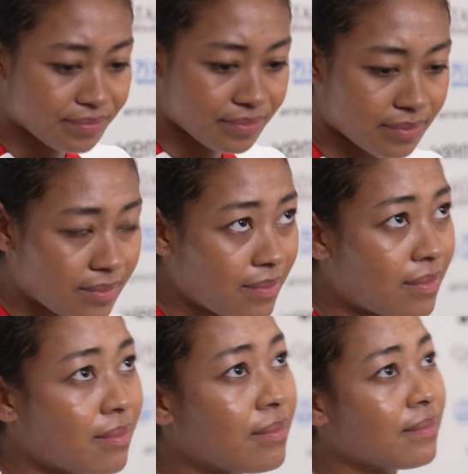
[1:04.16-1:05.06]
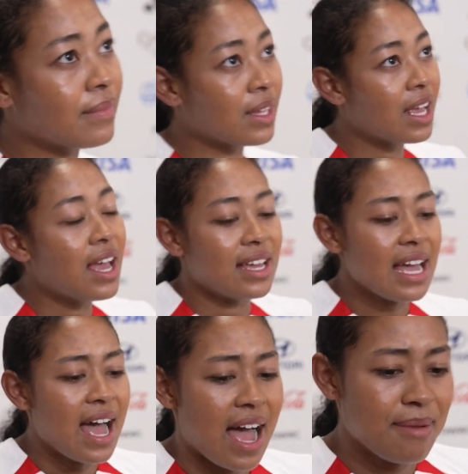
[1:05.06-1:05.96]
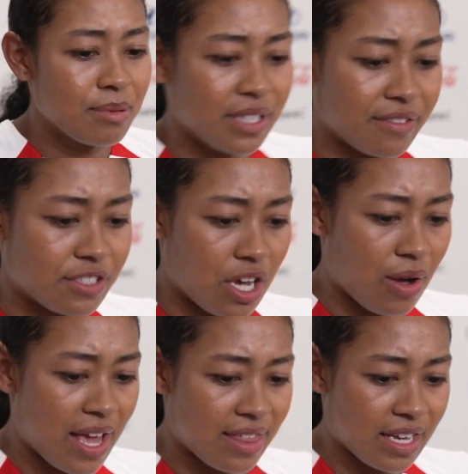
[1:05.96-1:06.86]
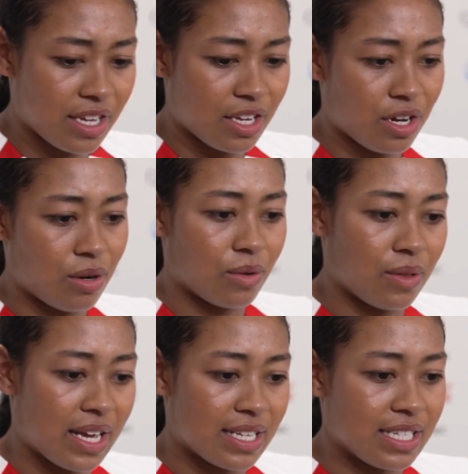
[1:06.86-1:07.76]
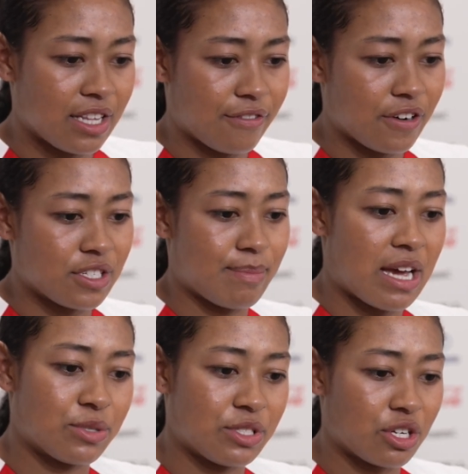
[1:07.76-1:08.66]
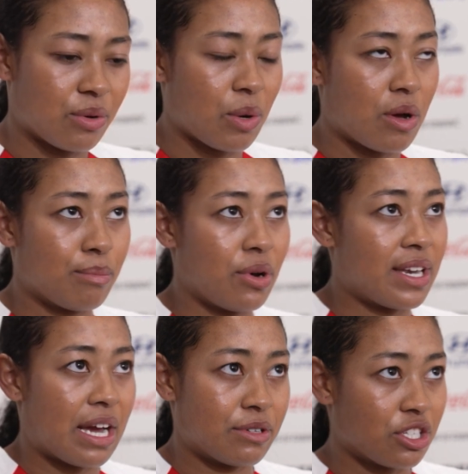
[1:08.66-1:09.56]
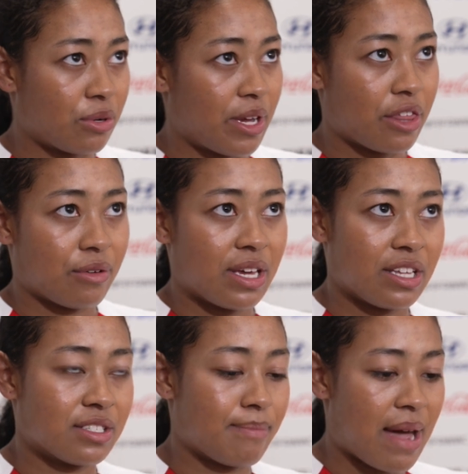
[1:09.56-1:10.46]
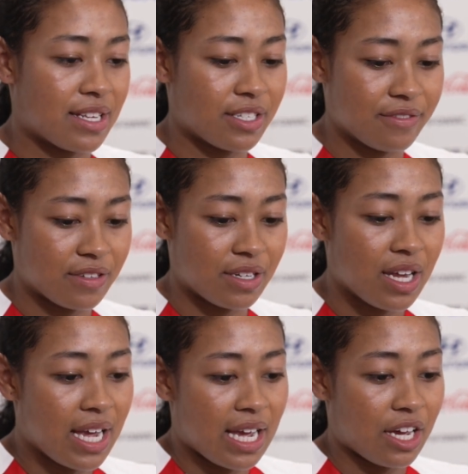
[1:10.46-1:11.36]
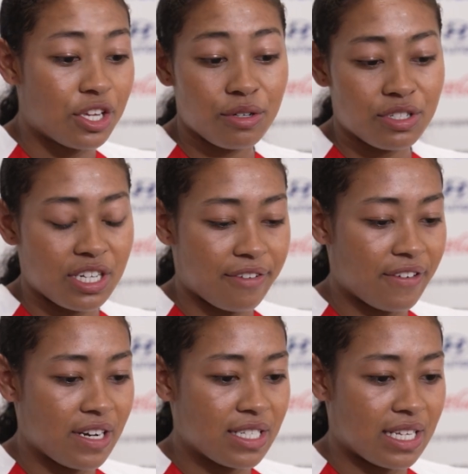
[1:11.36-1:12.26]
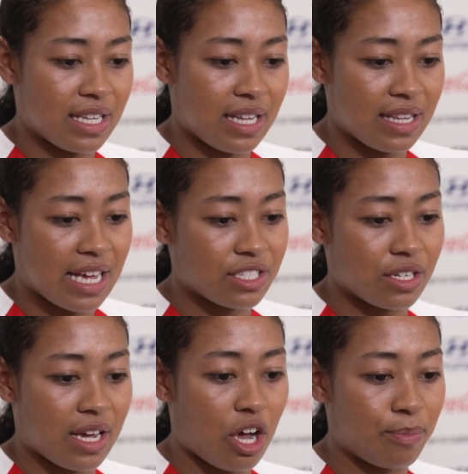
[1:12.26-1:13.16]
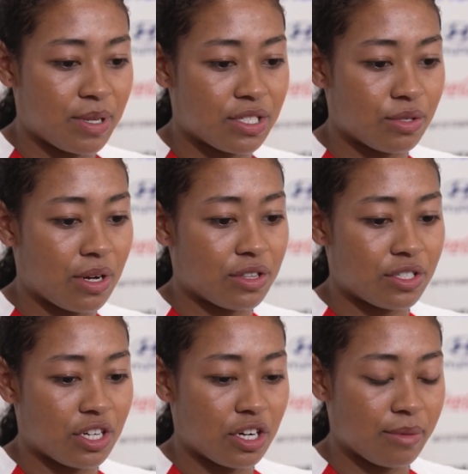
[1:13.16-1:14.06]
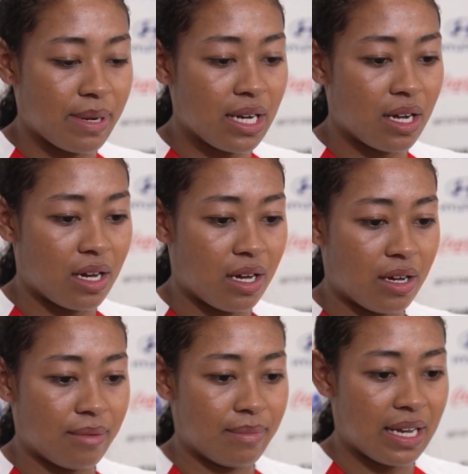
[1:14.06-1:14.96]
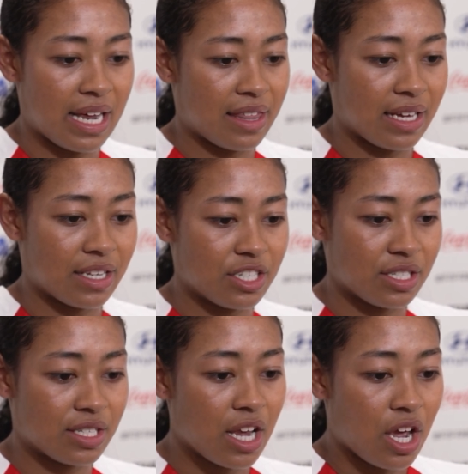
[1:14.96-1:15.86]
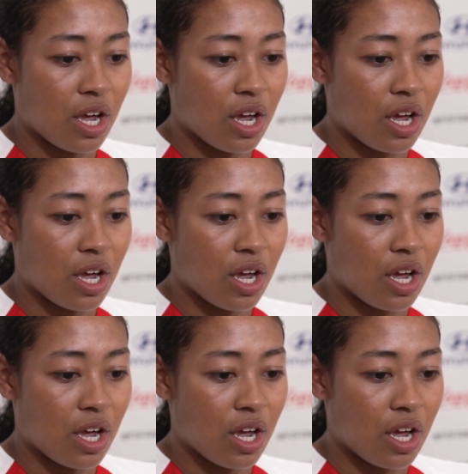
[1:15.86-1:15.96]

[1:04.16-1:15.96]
especially after halftime today? Yeah, I believe so. I think, you know, like I said, the first match we took away one point, now we took away three. There's a massive and a huge difference, and, and that's going to help us throughout the tournament. Um, and I think just,